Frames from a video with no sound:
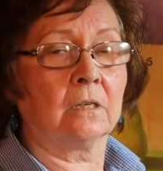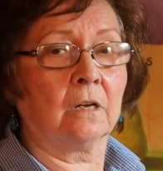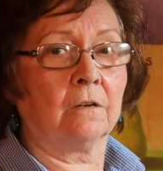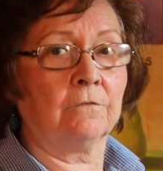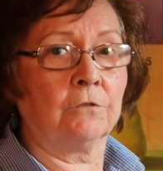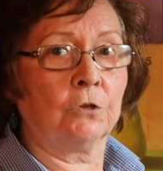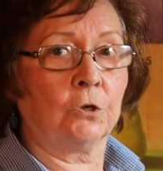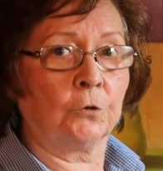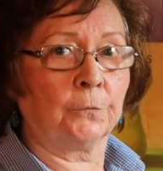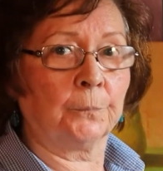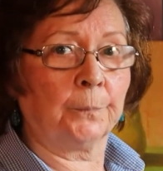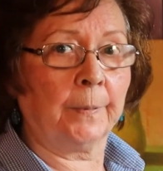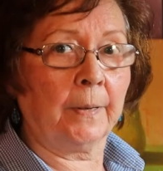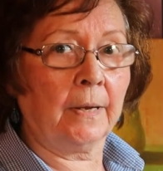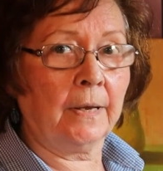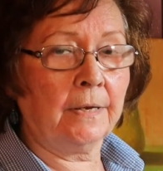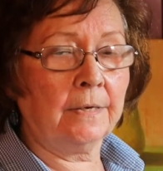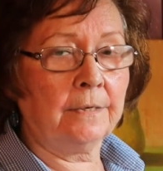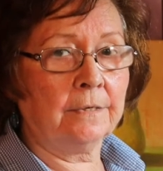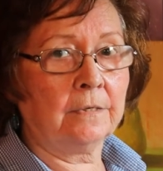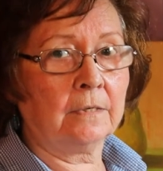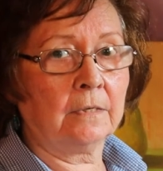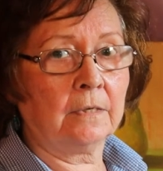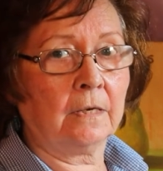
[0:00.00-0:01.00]
of your
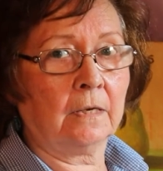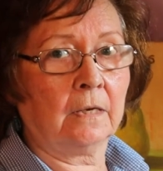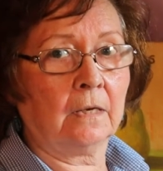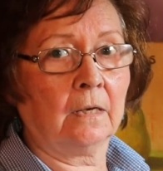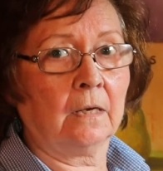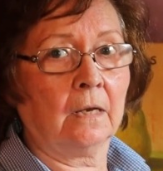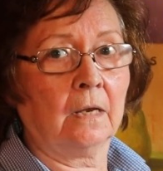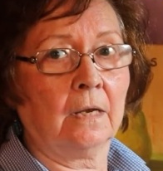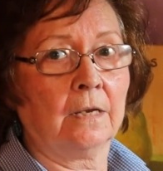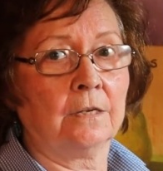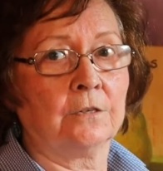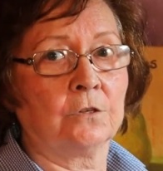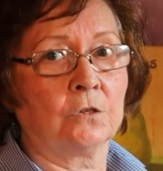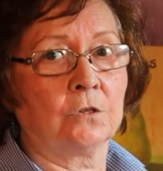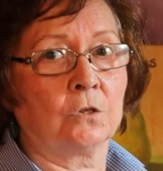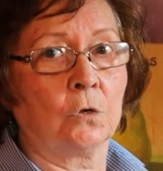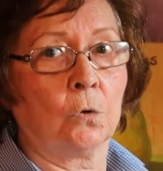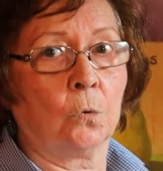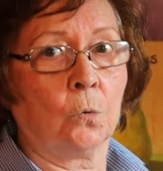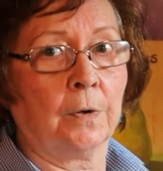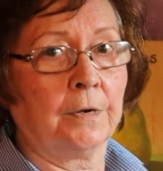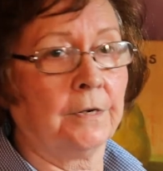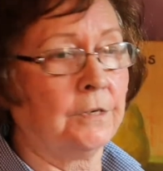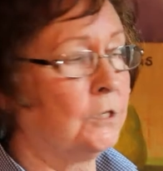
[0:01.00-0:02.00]
painting is
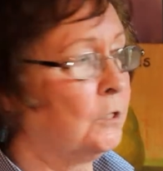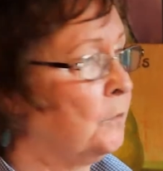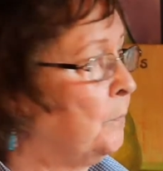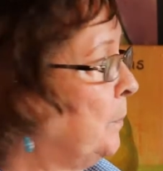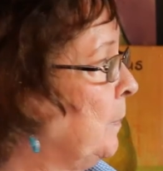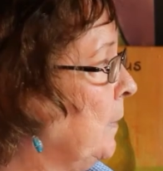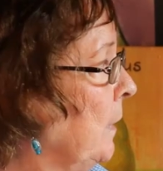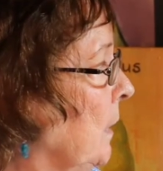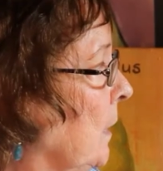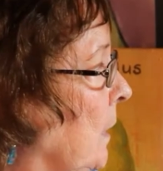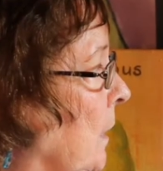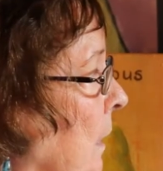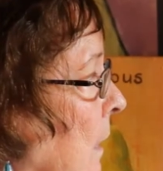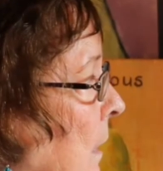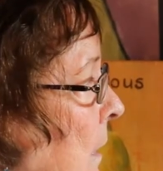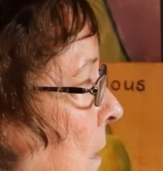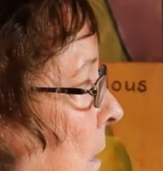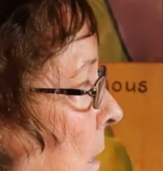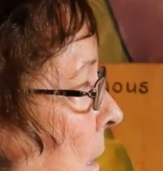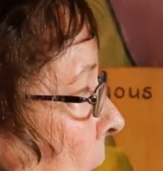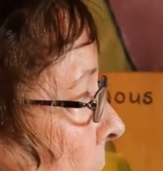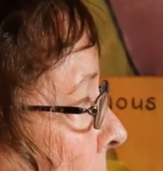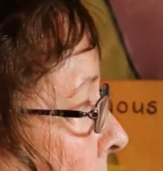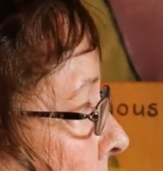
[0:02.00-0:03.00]
going to be